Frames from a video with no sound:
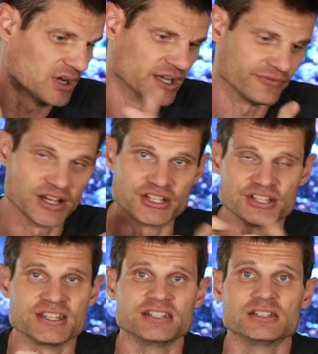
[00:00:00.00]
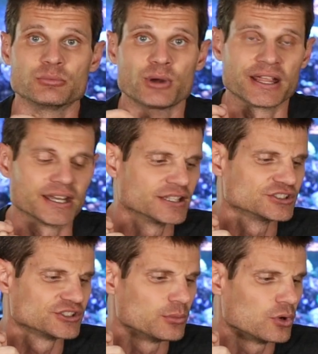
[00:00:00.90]
if I just need to break it
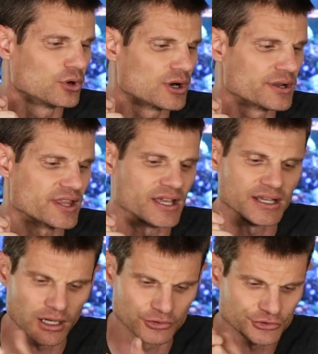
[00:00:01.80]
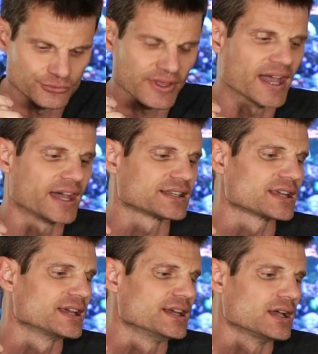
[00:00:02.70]
in some more, then I'll do
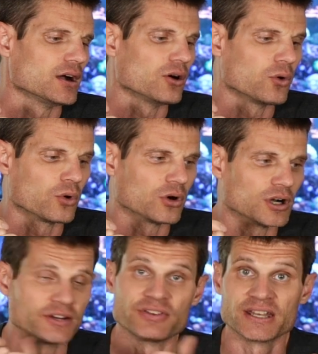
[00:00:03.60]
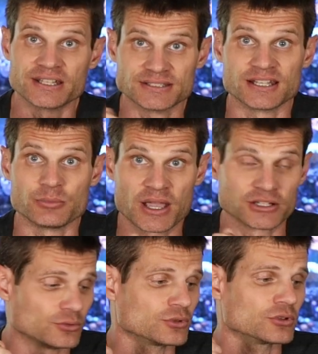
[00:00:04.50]
that. Or if I need to send it
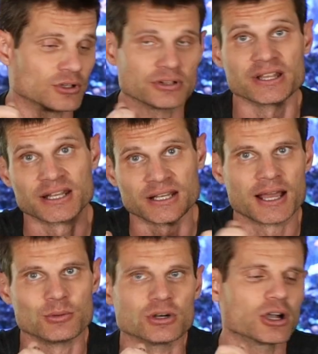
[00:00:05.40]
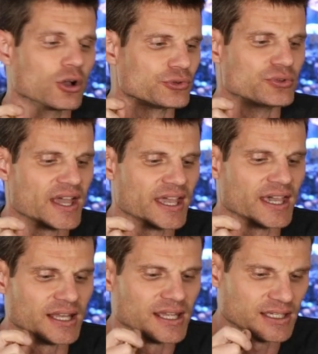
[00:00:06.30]
back to Ruger, then I will go through that
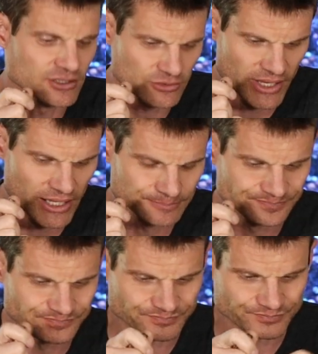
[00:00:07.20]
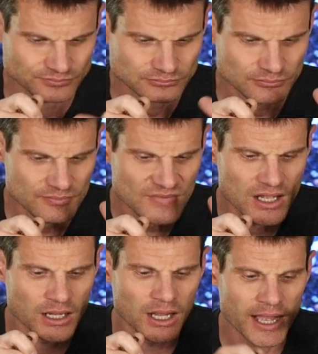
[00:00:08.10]
headache and do that.
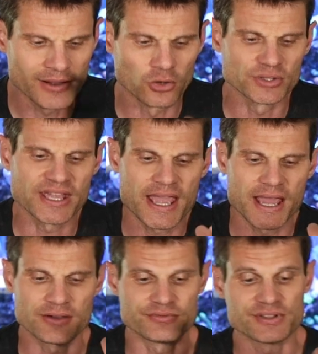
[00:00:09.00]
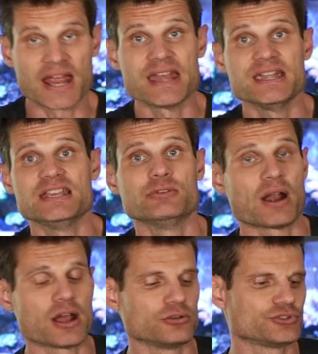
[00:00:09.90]
I only have 90
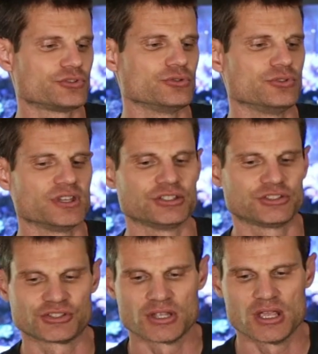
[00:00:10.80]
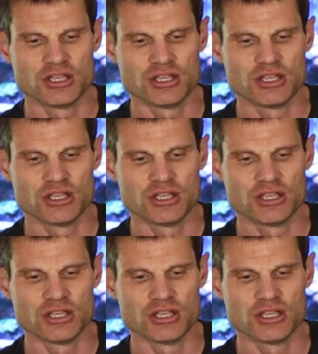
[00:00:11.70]
rounds through this